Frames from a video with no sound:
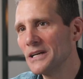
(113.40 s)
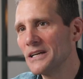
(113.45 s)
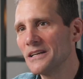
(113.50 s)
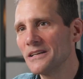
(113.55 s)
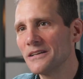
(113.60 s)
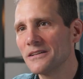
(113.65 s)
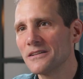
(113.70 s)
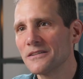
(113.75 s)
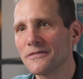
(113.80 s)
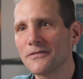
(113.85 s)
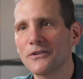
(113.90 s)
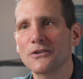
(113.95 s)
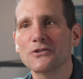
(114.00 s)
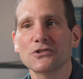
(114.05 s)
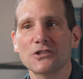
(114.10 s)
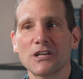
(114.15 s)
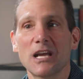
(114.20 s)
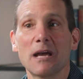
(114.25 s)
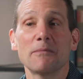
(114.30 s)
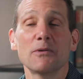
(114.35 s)
in 1
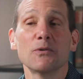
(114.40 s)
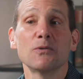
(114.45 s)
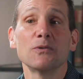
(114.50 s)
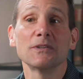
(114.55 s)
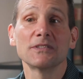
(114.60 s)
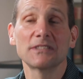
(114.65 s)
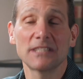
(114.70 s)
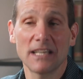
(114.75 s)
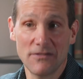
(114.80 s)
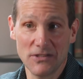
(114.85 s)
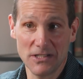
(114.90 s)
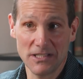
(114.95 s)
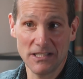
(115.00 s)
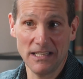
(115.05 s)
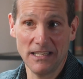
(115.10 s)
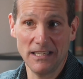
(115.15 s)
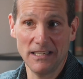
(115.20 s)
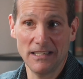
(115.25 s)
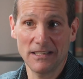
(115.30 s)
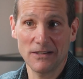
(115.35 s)
Samuel
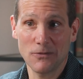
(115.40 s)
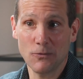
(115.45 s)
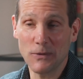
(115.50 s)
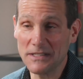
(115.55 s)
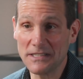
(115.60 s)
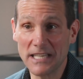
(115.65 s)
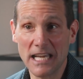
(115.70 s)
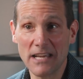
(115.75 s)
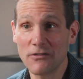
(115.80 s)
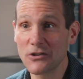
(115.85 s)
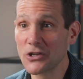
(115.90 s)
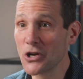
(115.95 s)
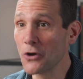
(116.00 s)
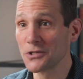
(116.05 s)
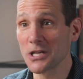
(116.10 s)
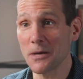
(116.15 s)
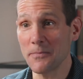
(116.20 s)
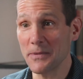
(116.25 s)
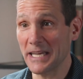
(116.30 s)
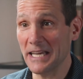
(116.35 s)
17 when David
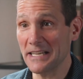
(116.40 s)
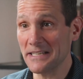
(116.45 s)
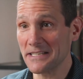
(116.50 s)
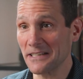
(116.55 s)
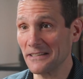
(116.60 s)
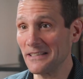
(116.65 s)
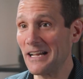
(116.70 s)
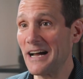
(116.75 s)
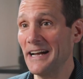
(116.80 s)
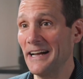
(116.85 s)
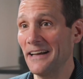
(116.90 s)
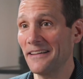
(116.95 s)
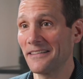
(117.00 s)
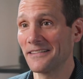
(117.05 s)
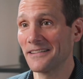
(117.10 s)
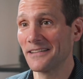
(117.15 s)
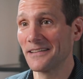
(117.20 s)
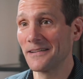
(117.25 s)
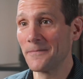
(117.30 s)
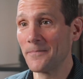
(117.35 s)
goes up against
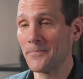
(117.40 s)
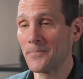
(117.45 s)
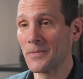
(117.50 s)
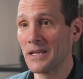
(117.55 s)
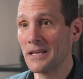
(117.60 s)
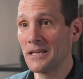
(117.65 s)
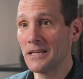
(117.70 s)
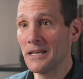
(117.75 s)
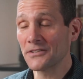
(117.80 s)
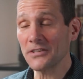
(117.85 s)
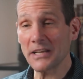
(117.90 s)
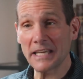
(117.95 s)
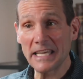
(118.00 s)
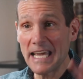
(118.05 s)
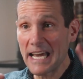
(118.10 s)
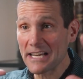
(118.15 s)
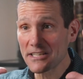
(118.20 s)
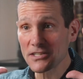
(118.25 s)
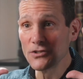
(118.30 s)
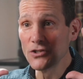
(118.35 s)
Goliath. It's like he
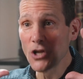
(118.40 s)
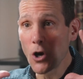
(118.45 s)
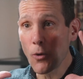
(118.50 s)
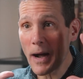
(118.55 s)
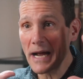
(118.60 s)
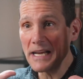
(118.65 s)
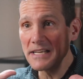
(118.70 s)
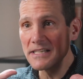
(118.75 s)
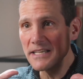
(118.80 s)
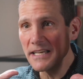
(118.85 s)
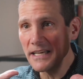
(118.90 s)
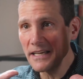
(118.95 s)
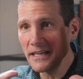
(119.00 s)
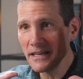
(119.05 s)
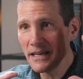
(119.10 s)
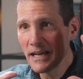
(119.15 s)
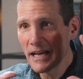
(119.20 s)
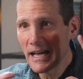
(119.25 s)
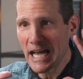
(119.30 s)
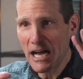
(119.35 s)
has no
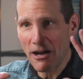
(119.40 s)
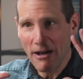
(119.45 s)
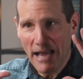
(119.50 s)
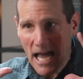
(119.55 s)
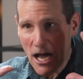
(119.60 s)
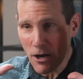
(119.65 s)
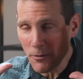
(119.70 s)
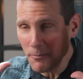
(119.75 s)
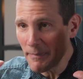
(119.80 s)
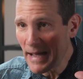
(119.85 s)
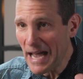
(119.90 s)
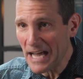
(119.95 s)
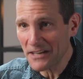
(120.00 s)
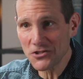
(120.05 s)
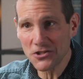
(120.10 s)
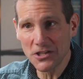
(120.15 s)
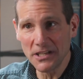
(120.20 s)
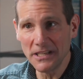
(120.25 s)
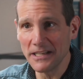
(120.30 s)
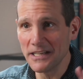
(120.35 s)
idea how
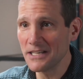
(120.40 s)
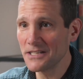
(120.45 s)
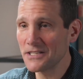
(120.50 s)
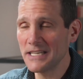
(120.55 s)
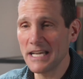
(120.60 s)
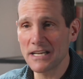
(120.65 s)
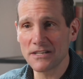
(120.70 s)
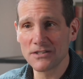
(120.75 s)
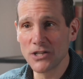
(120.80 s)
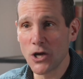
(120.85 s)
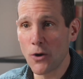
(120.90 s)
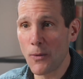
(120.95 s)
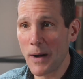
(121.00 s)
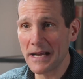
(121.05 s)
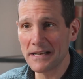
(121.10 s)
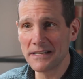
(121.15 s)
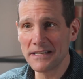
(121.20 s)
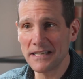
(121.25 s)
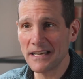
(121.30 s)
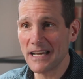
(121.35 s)
outmatched he is. He has no
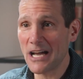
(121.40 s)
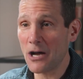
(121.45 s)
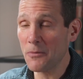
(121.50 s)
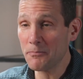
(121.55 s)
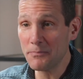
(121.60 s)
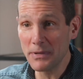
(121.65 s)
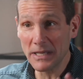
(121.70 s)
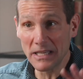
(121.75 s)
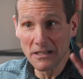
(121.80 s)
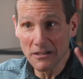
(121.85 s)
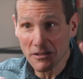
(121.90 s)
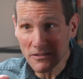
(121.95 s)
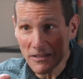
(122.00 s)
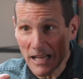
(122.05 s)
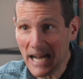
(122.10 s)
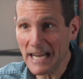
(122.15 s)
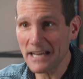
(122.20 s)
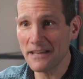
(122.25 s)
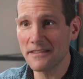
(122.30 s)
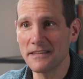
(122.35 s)
idea how big
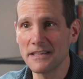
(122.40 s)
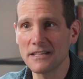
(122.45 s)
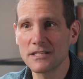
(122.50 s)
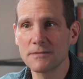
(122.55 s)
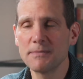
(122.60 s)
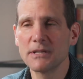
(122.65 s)
Goliath is